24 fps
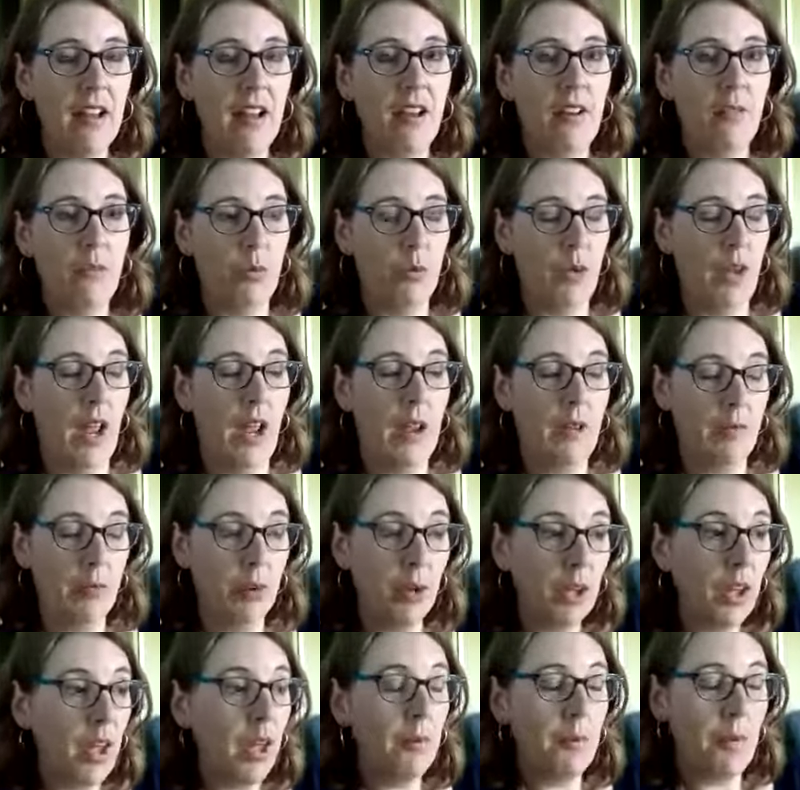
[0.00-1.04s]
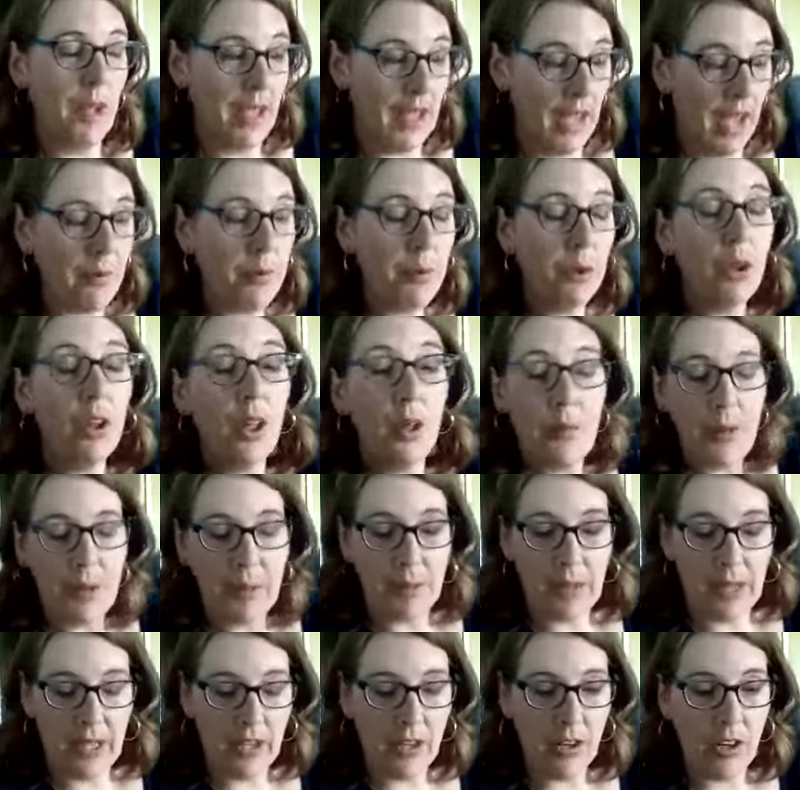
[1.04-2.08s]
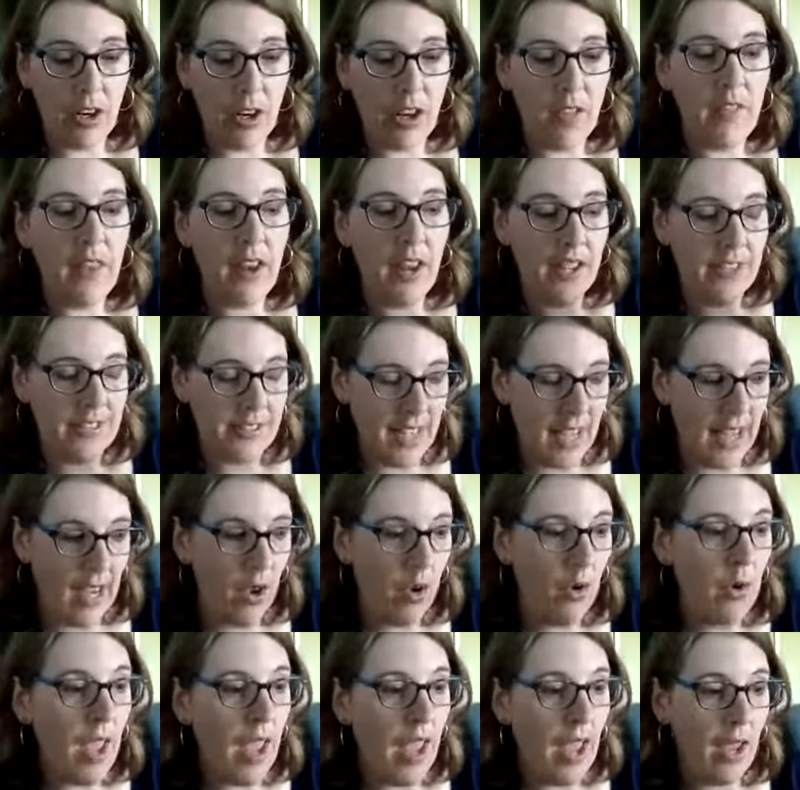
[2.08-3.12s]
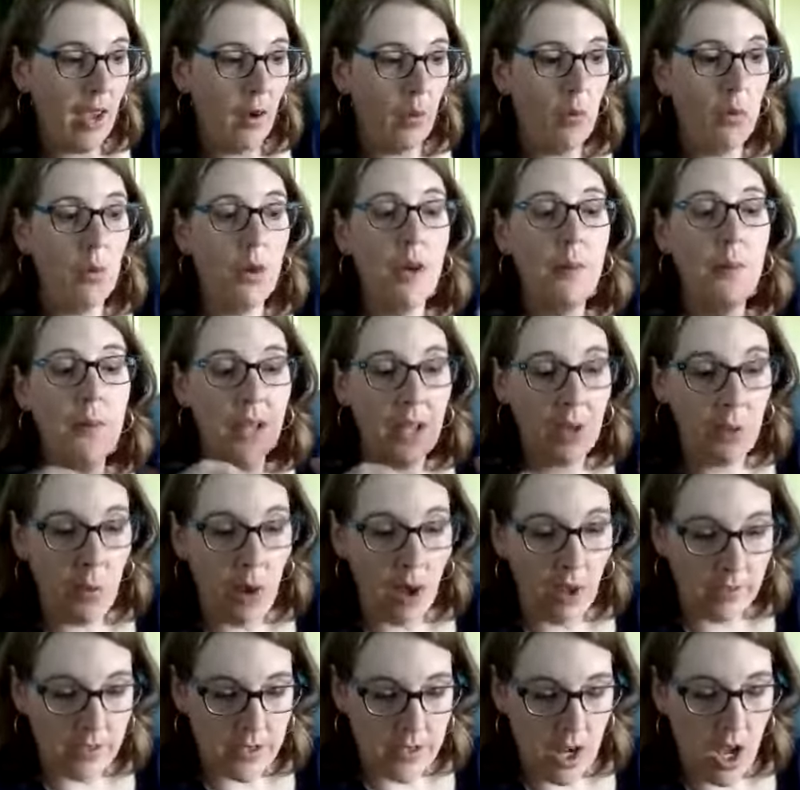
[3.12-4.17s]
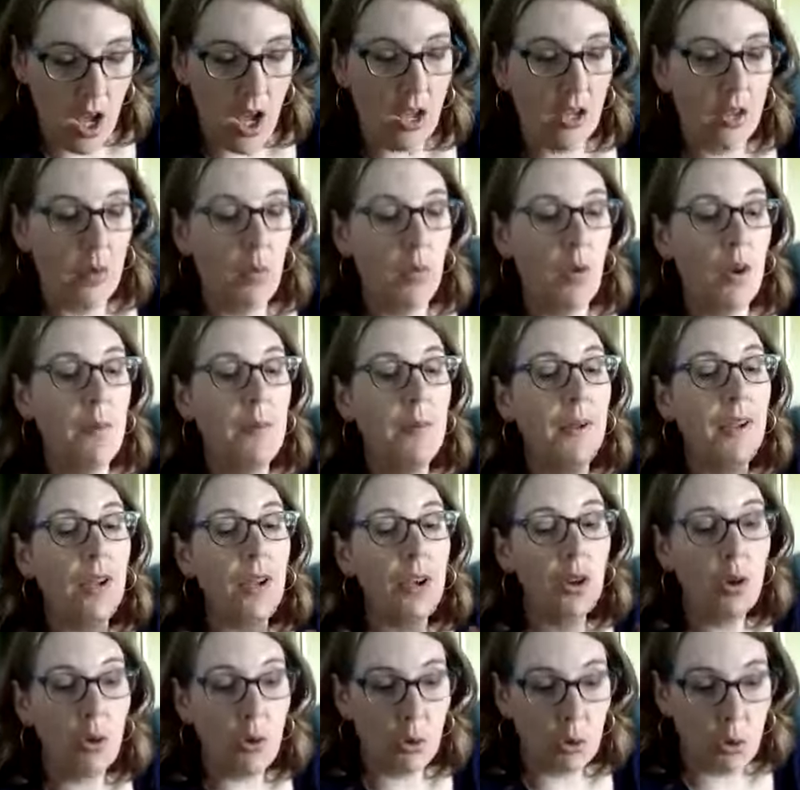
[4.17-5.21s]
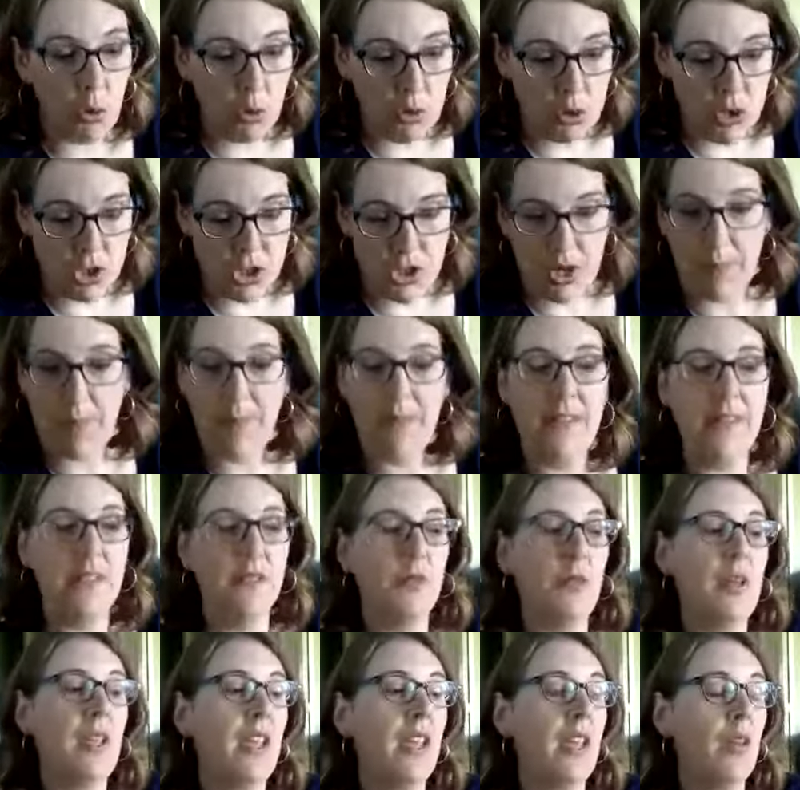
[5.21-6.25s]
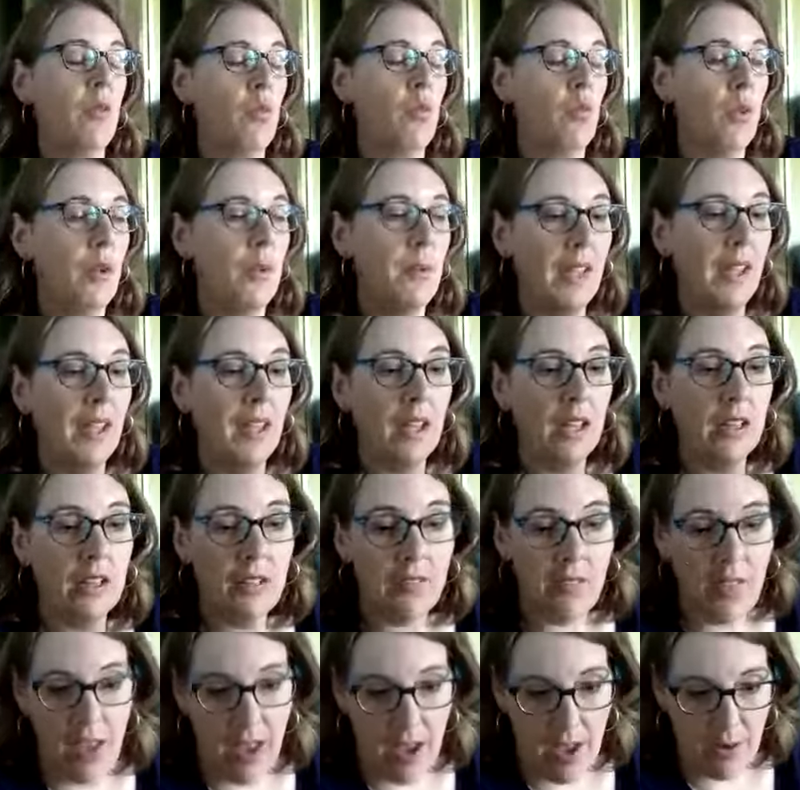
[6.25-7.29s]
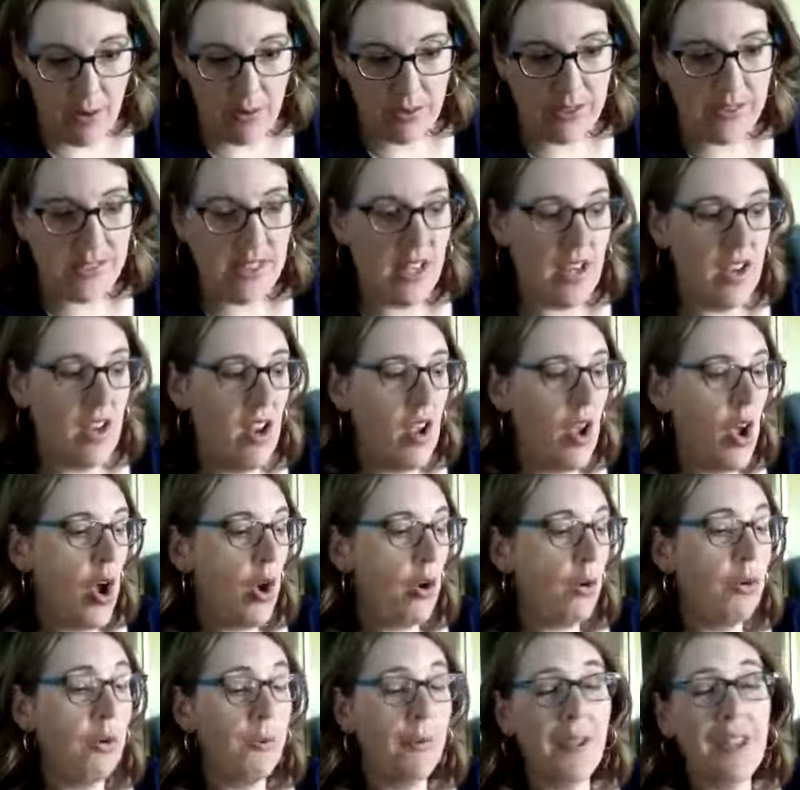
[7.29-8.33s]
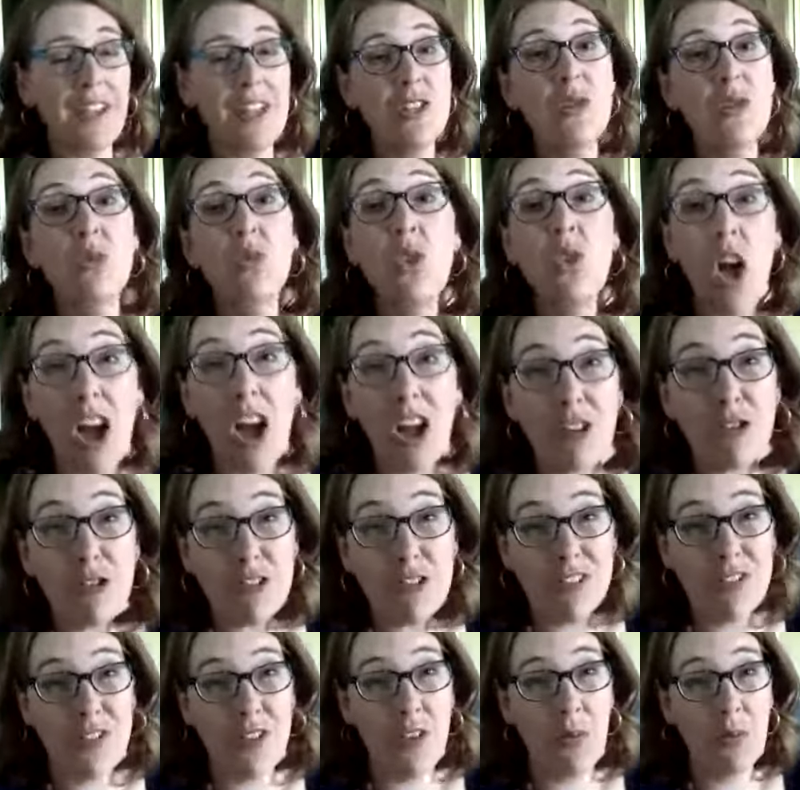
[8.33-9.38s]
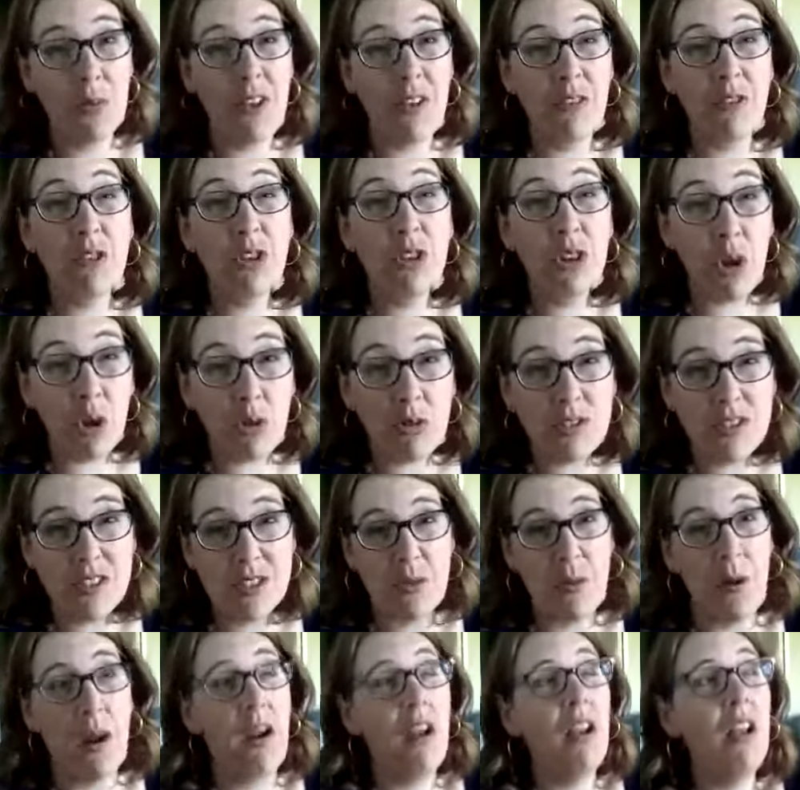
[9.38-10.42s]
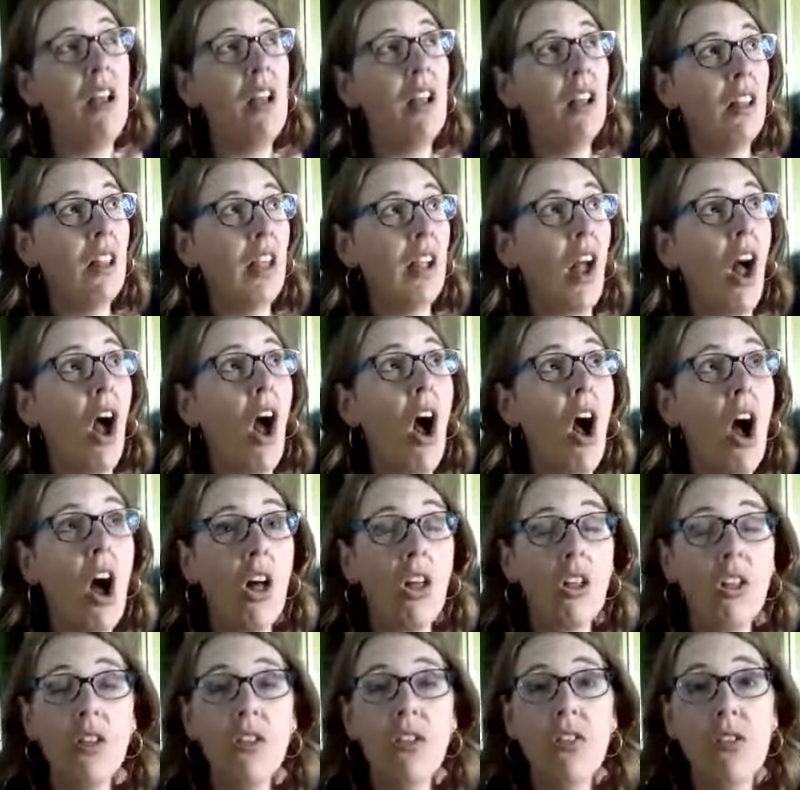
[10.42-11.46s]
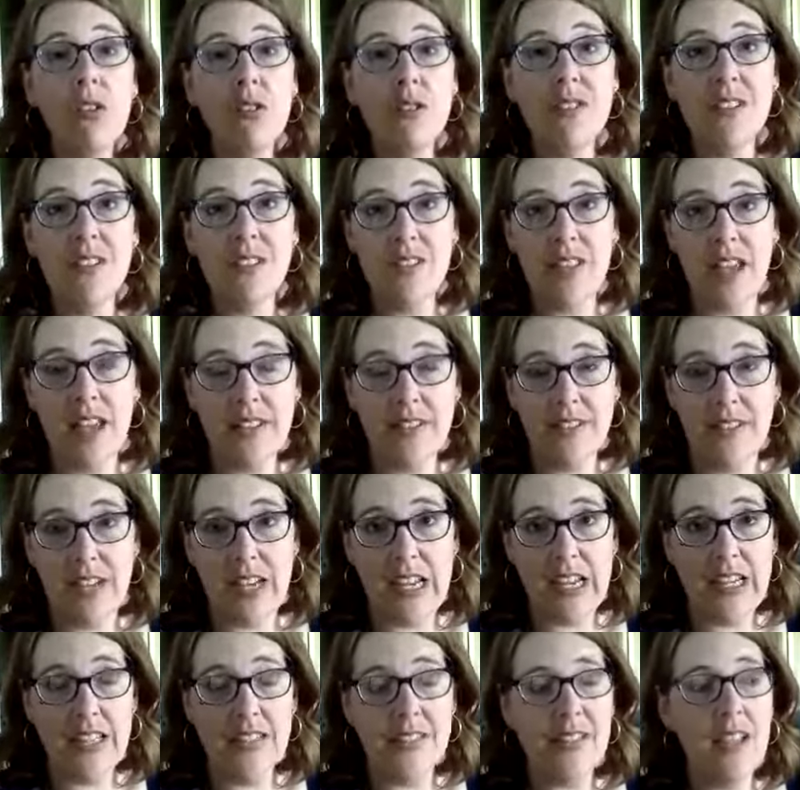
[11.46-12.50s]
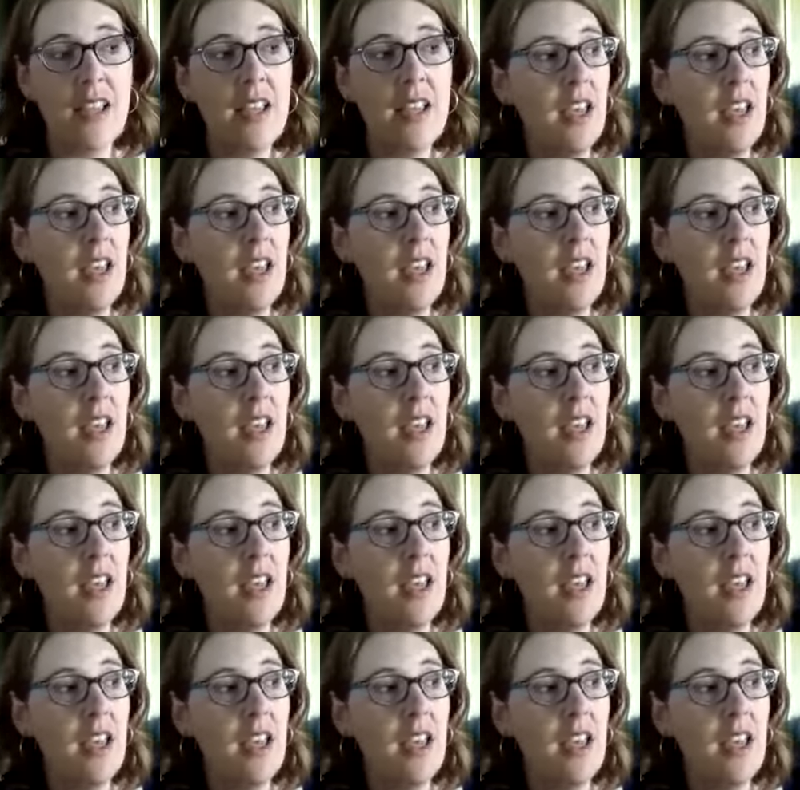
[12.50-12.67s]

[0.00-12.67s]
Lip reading: I pull out my planner, and then I say, okay, when am I going to walk the dog? And when am I going to go grocery shopping this week? And when am I going to clean the house? And when am I going to do laundry so that we have clothes to wear? Like all of those necessities.